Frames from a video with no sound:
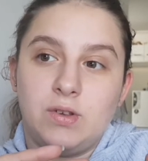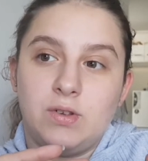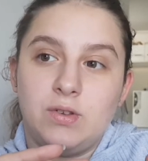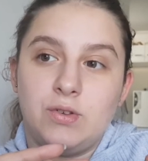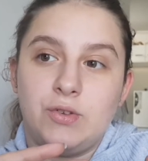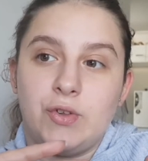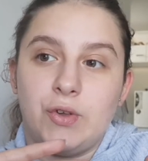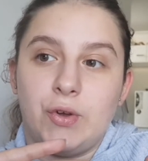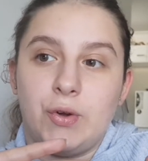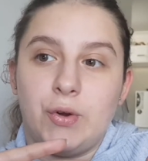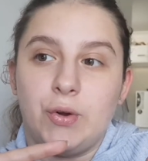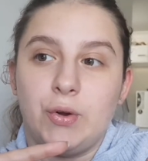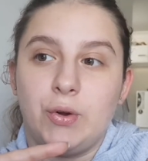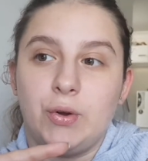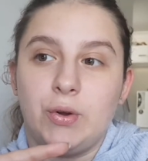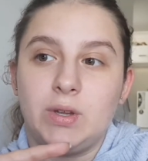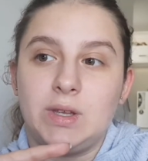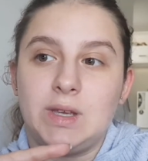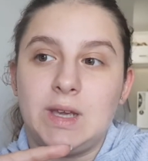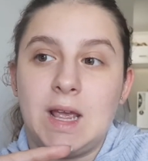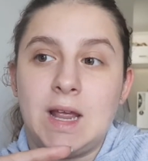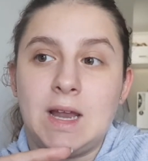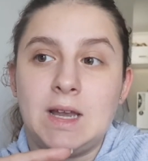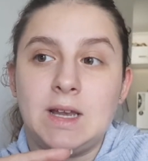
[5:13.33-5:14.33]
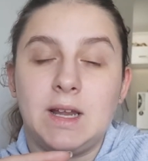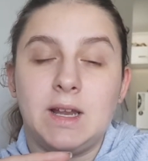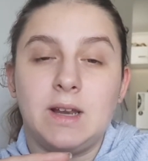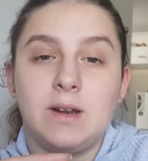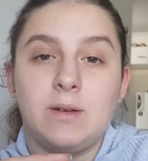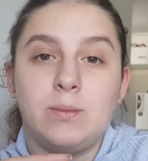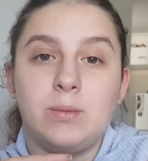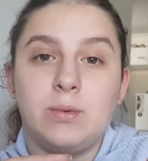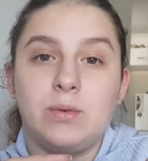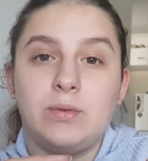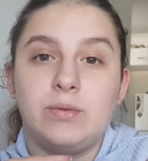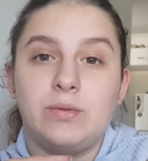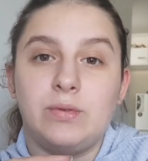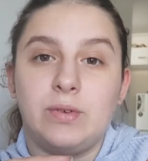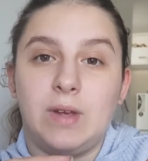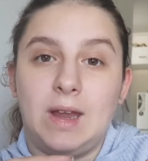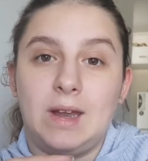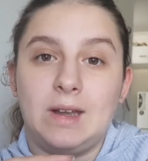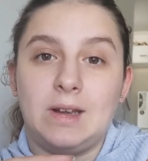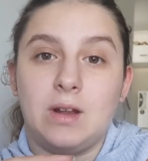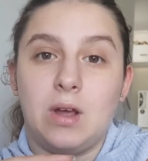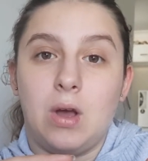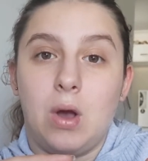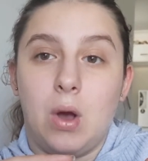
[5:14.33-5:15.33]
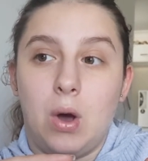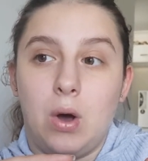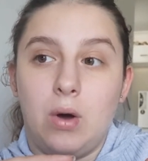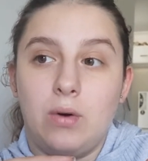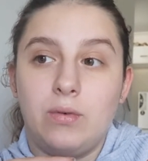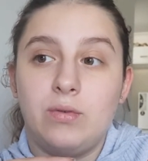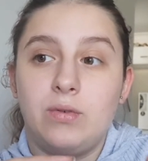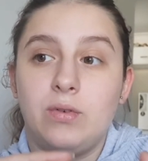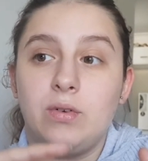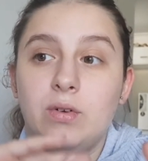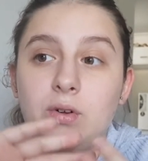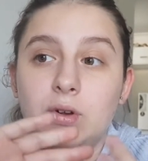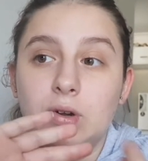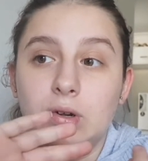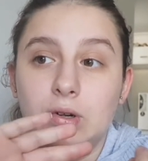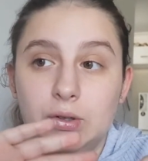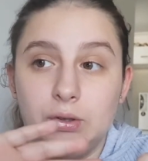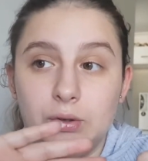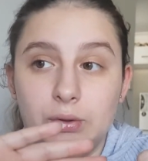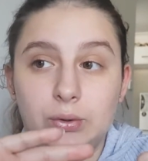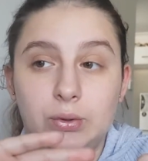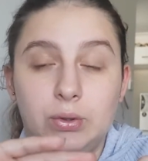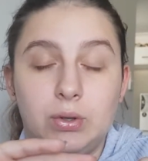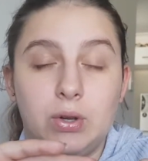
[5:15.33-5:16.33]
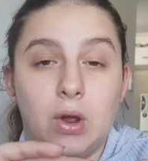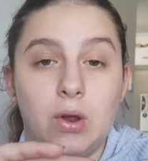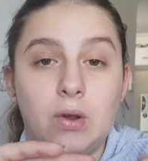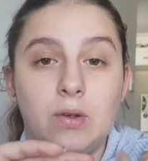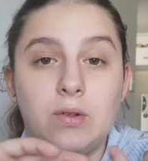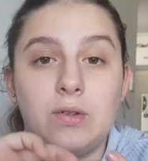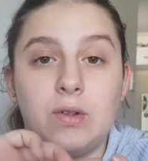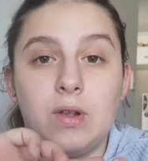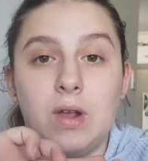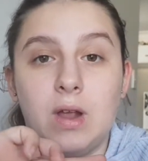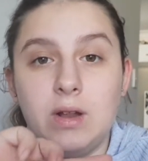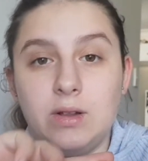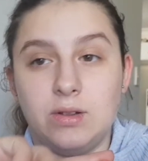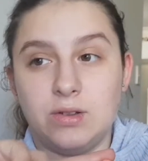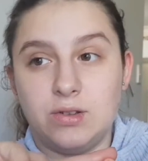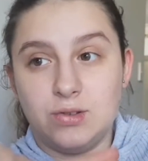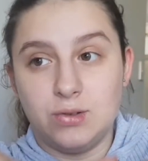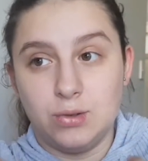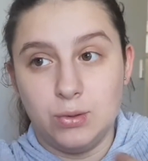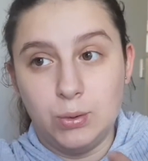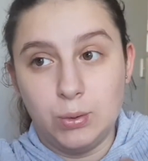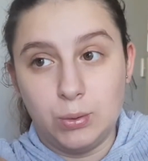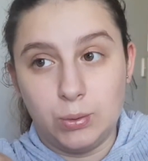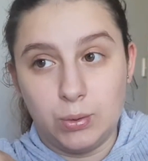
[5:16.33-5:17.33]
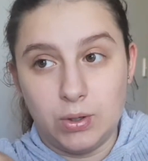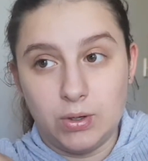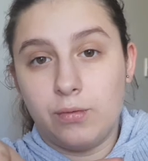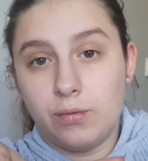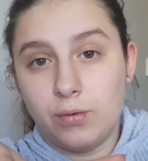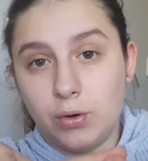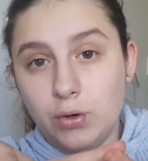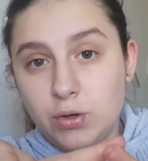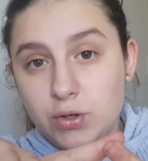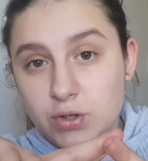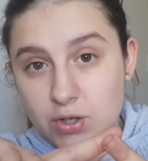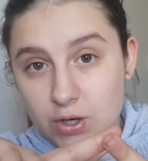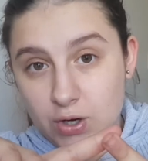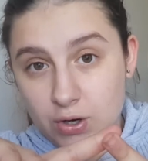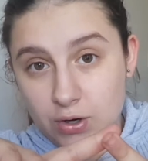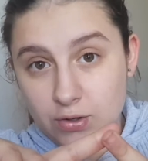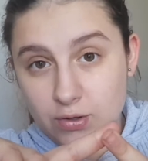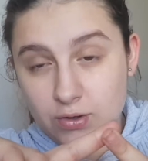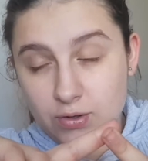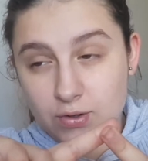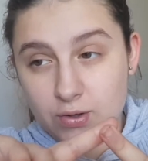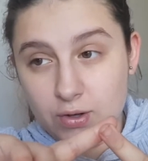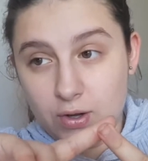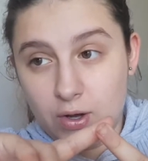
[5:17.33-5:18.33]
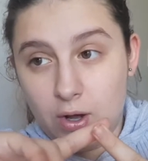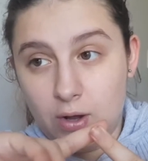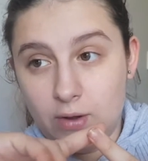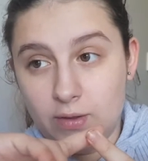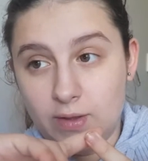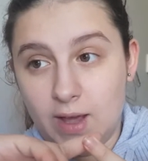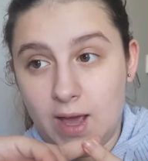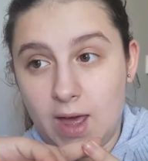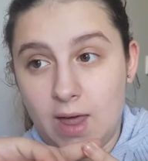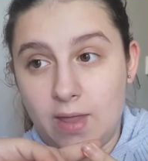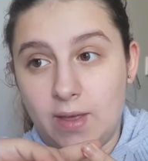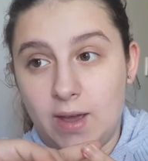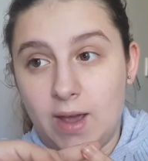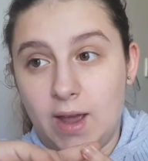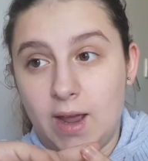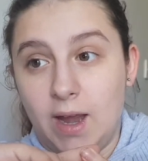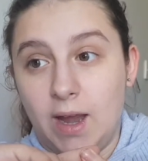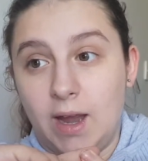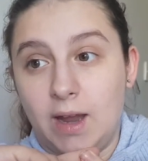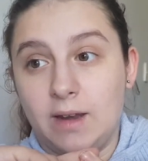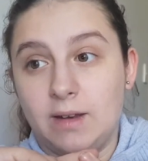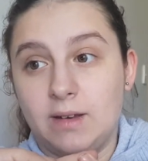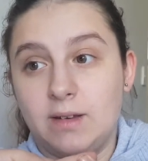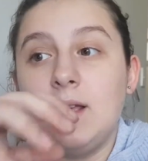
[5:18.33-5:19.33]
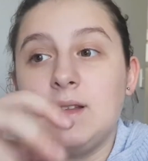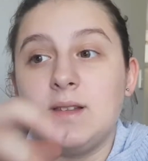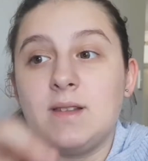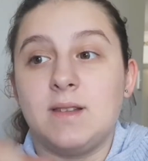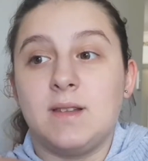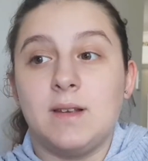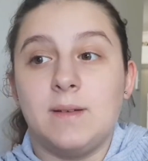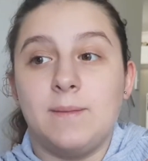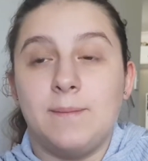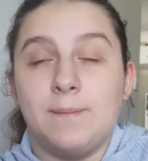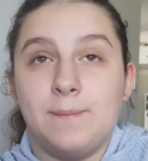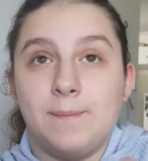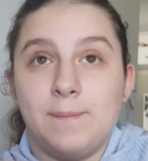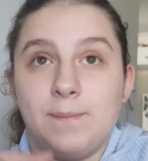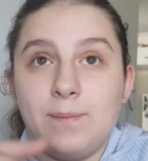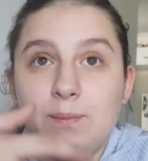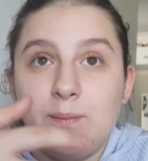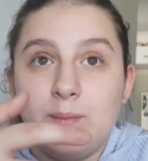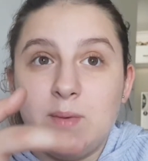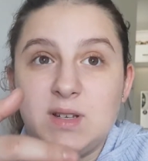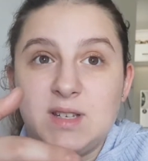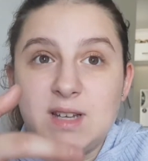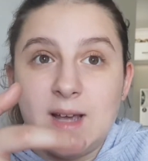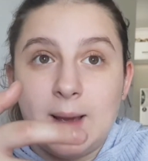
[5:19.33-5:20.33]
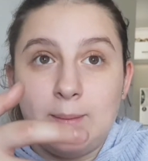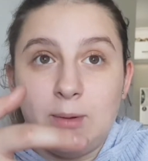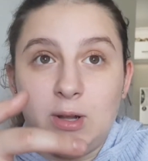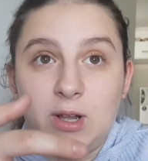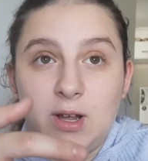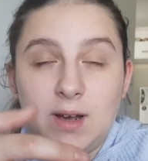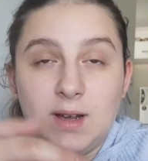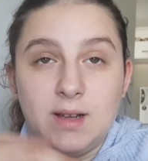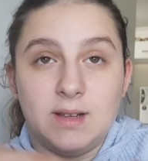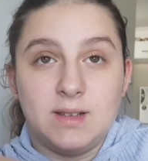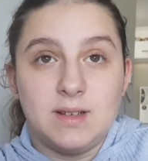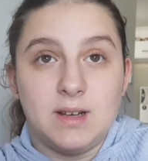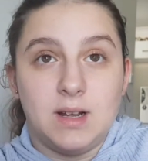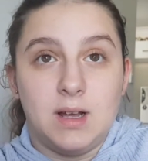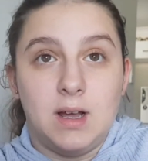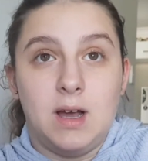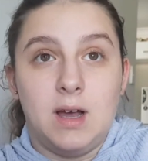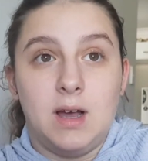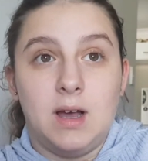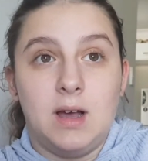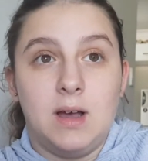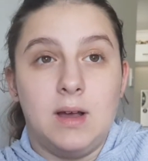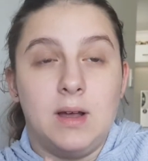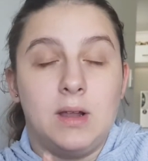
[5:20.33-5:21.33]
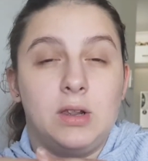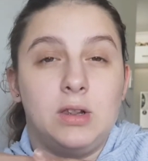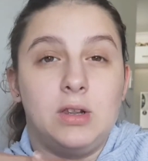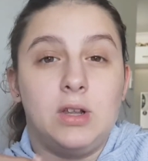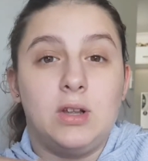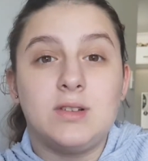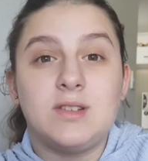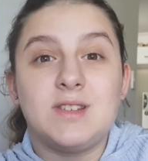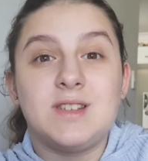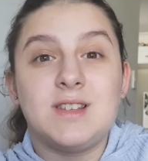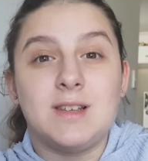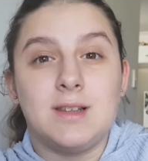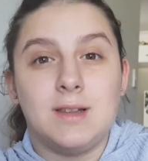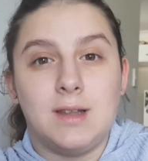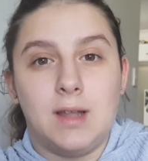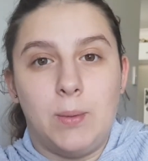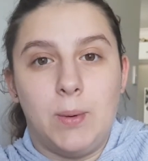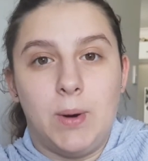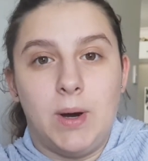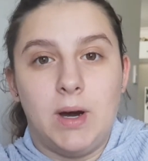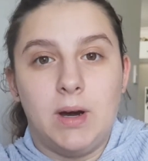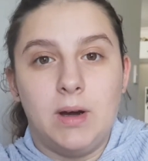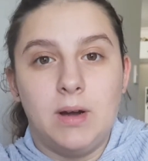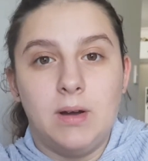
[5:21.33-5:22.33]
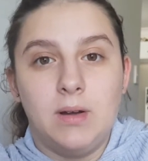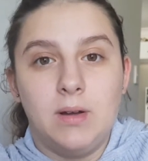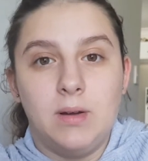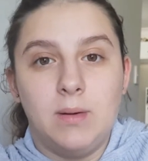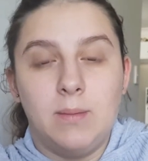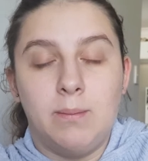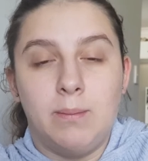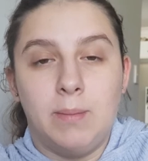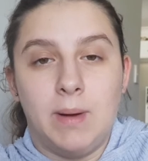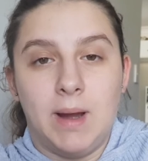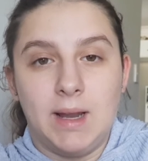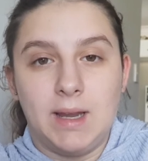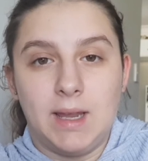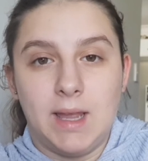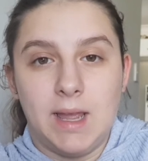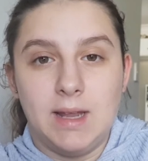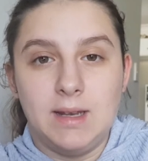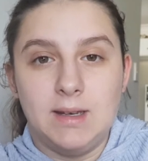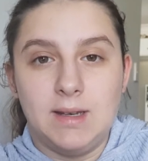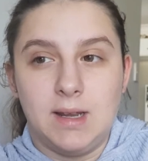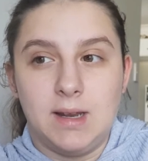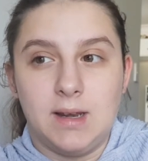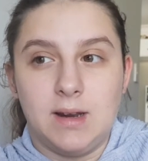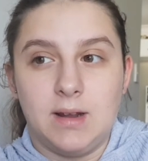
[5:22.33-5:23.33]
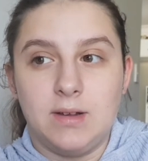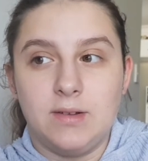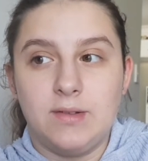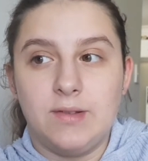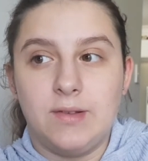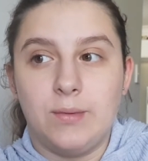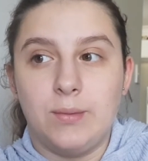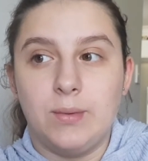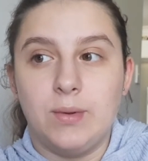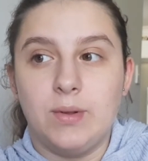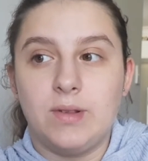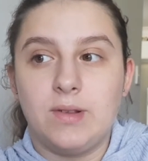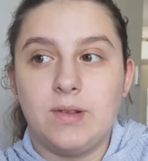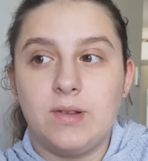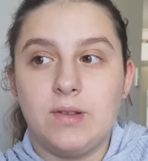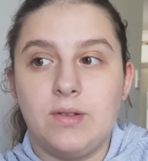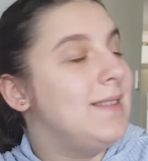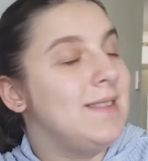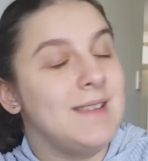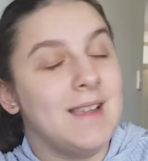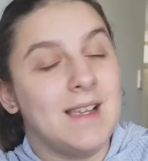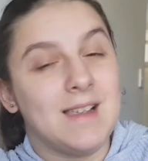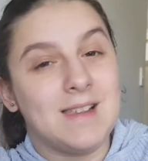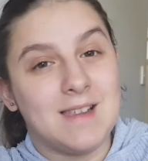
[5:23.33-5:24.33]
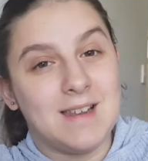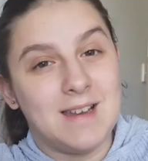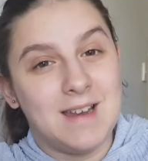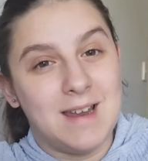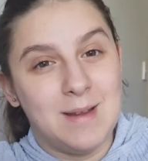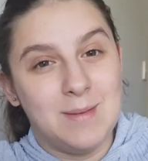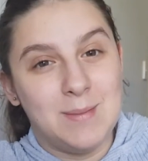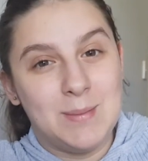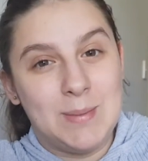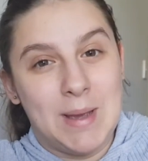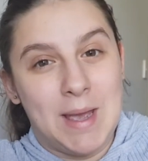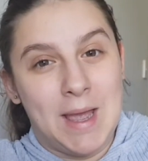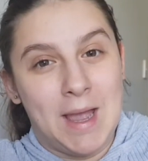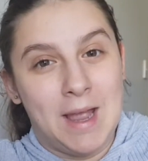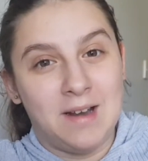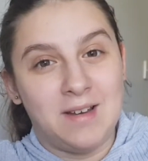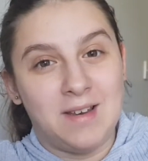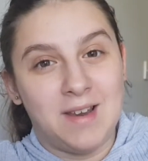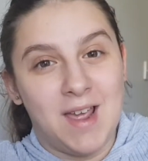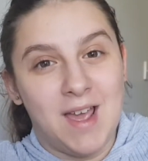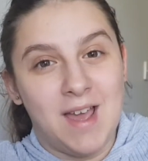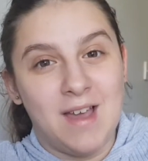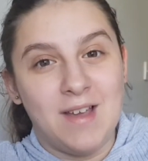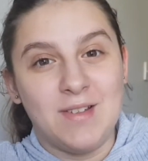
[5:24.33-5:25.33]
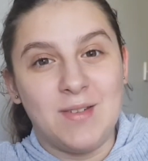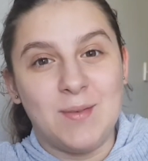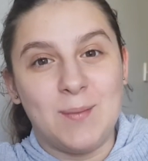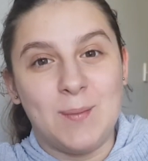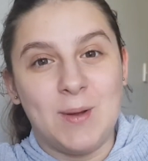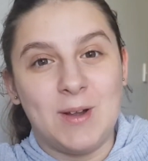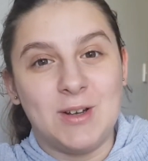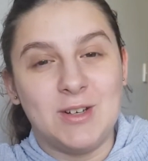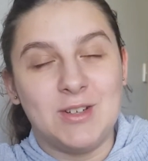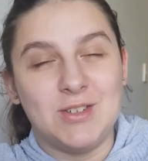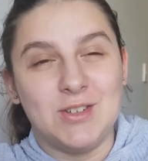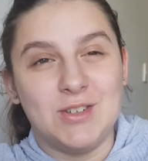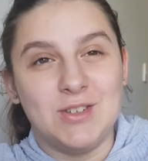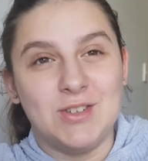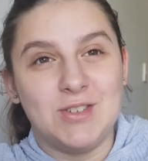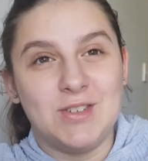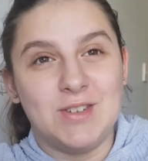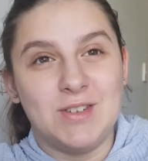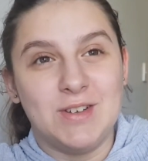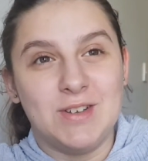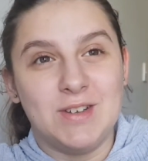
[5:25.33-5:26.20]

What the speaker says: So Candida will feed off glucose and sucrose. Fructose, on the other hand, is metabolized a lot slower by Candida, so it doesn't impact as much as